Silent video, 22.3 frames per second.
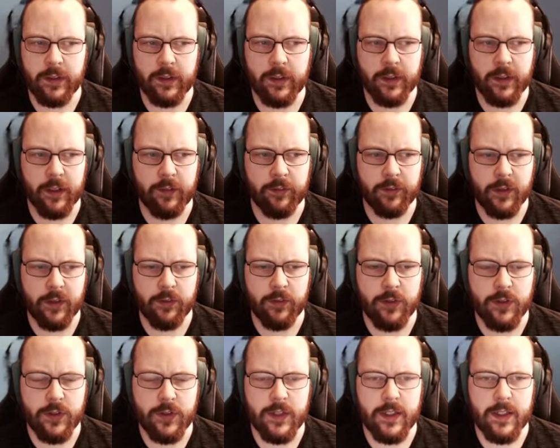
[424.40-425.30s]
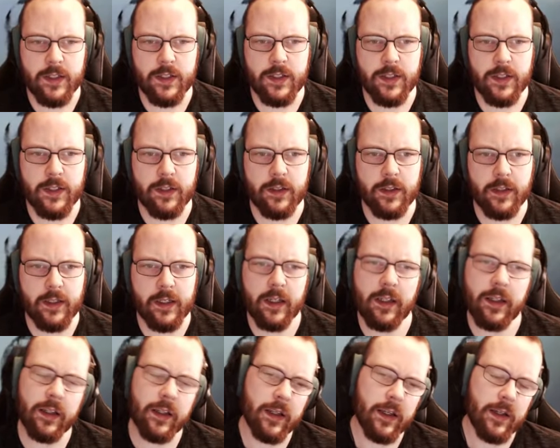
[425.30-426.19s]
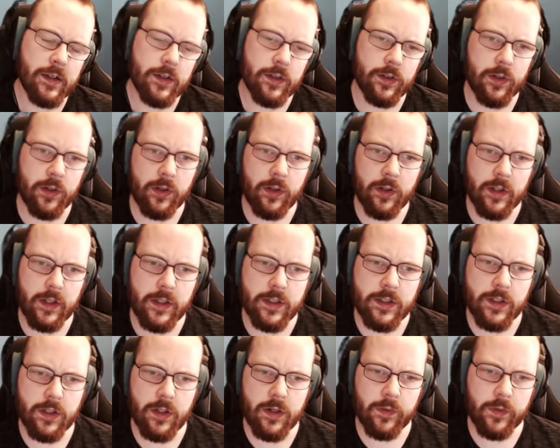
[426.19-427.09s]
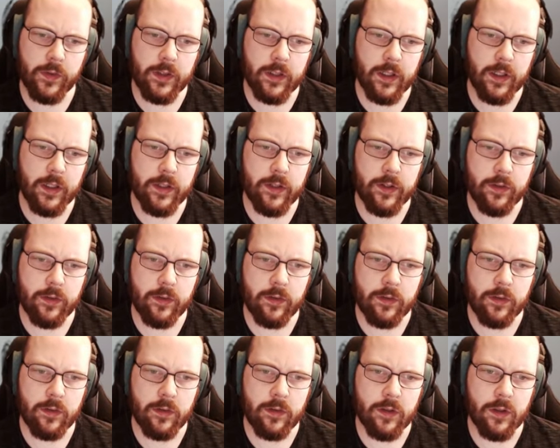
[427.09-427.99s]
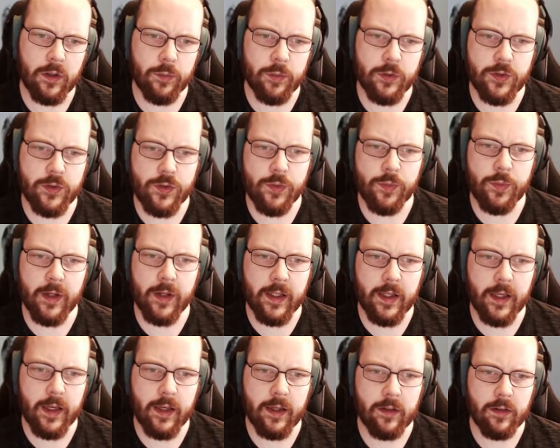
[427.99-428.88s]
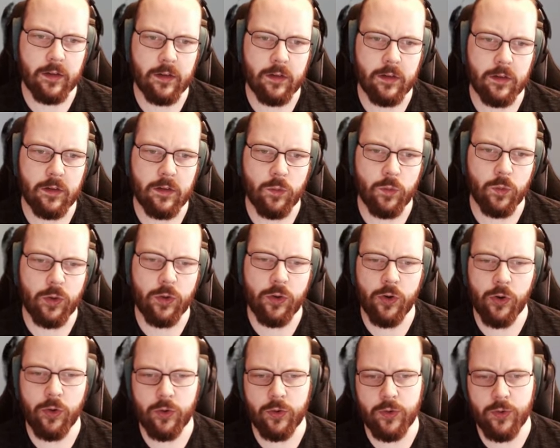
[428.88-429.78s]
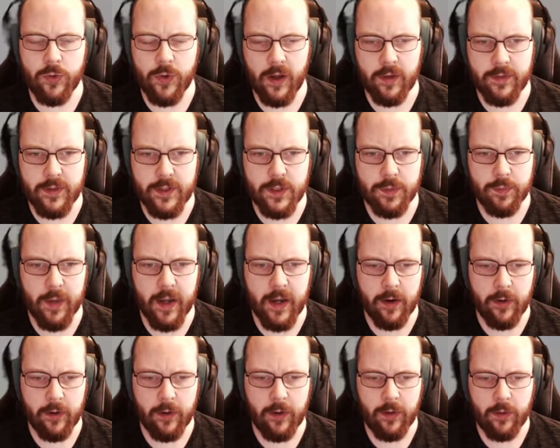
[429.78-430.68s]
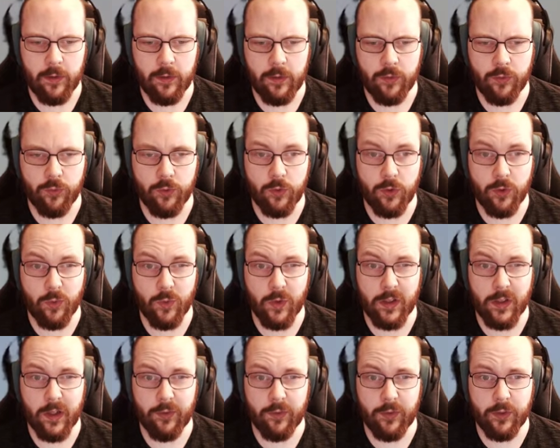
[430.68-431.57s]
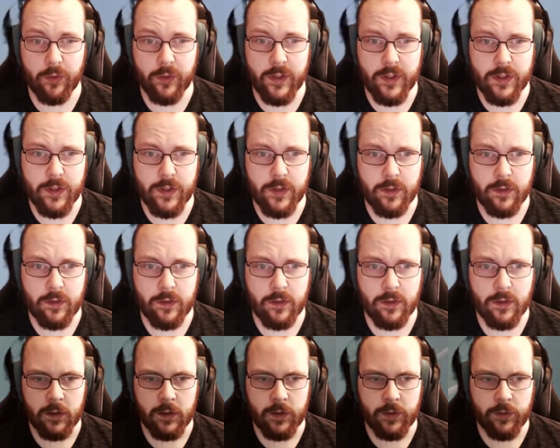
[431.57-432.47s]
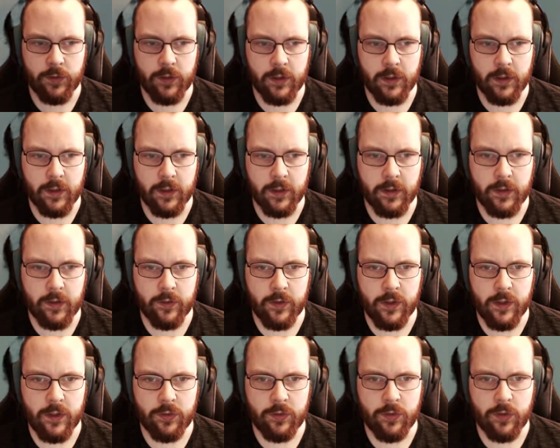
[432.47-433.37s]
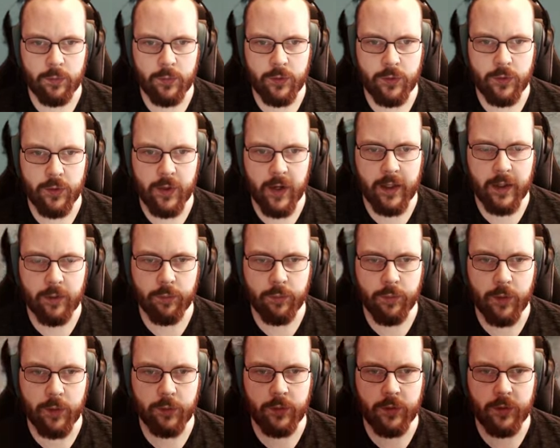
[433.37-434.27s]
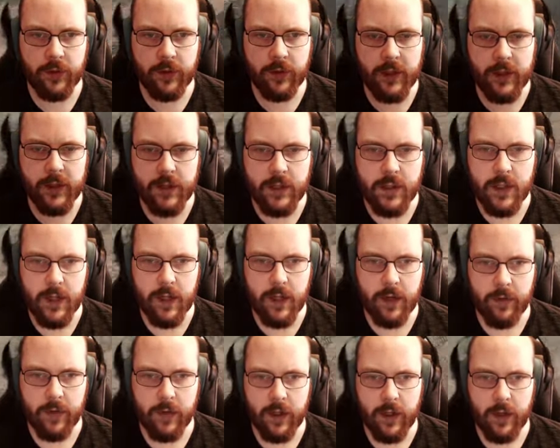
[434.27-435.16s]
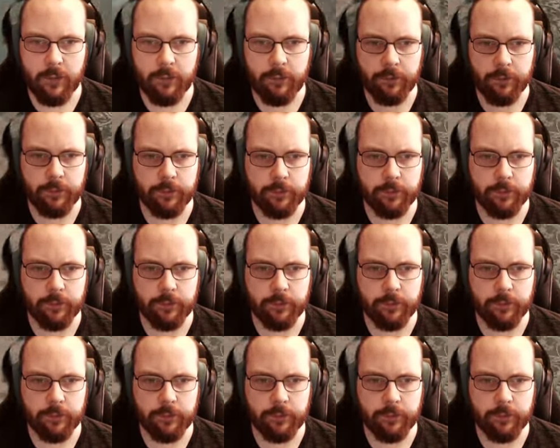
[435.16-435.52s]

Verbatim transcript: that I have never tested, can I get another legendary glider? I presume I can. Wouldn't hurt to have a spare, for whatever reason. Let's see, like, there is some dragon bones in this area,